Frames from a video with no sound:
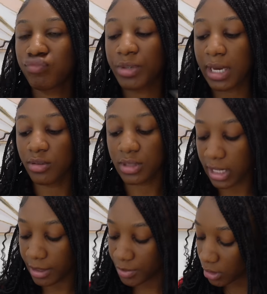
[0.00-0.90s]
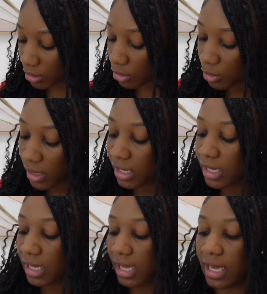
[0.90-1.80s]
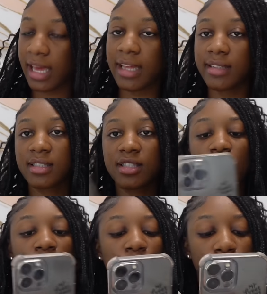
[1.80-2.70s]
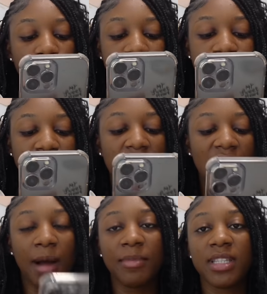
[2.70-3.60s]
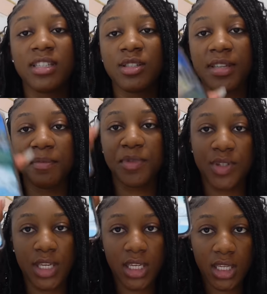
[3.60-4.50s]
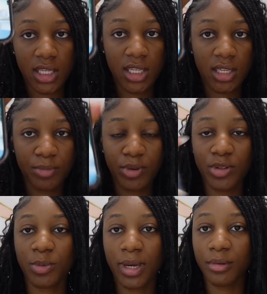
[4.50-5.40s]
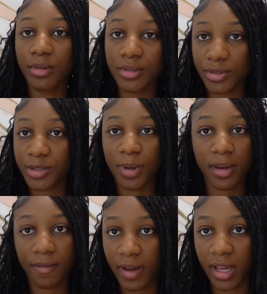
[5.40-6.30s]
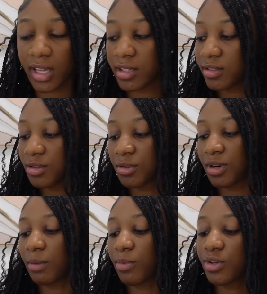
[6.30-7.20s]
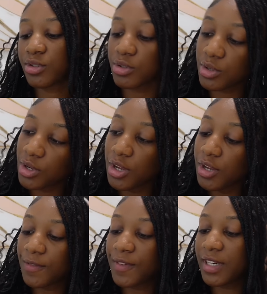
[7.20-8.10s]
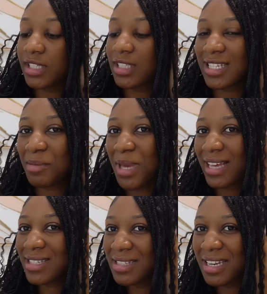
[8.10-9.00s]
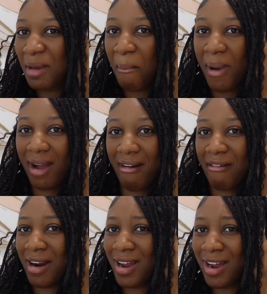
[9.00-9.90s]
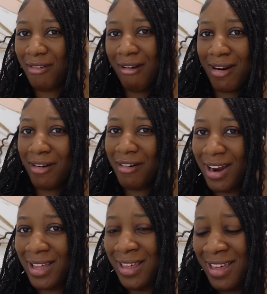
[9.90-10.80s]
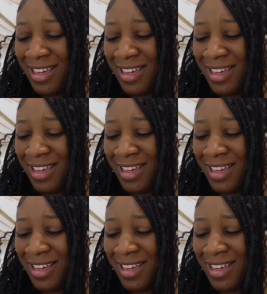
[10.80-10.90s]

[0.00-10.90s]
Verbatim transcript: yeah, on time still. And so I'm listening to some music because why not on Spotify. So I'm going to finish. Also, my accent name back a crank a crank a crank.